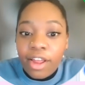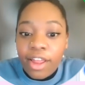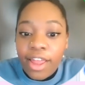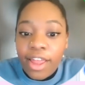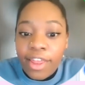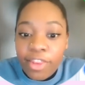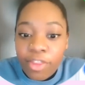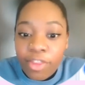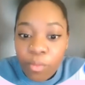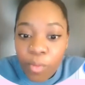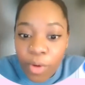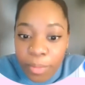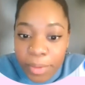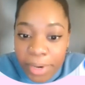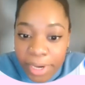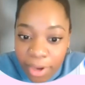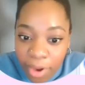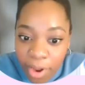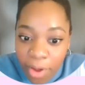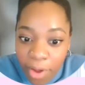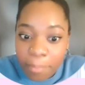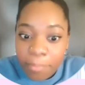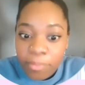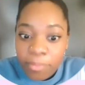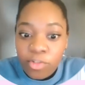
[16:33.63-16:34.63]
And when we
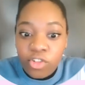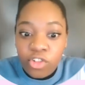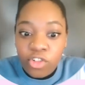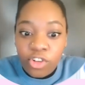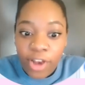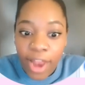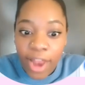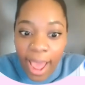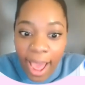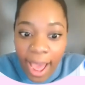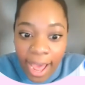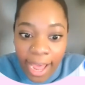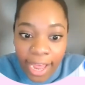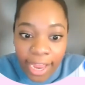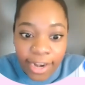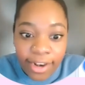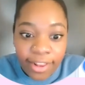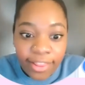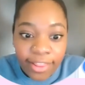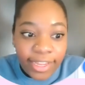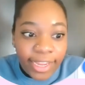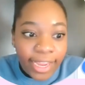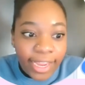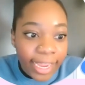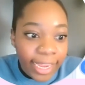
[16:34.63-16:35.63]

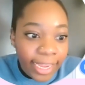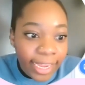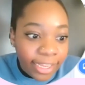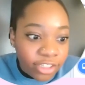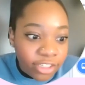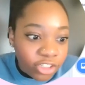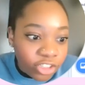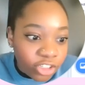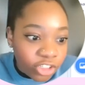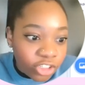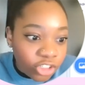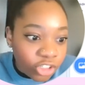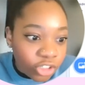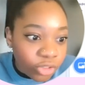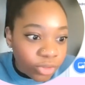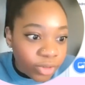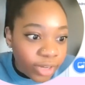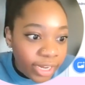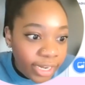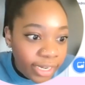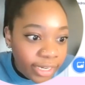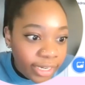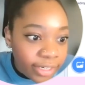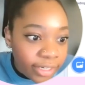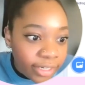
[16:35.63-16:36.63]
add the answer to
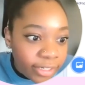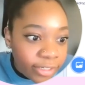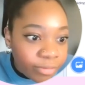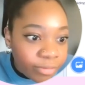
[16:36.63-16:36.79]
it,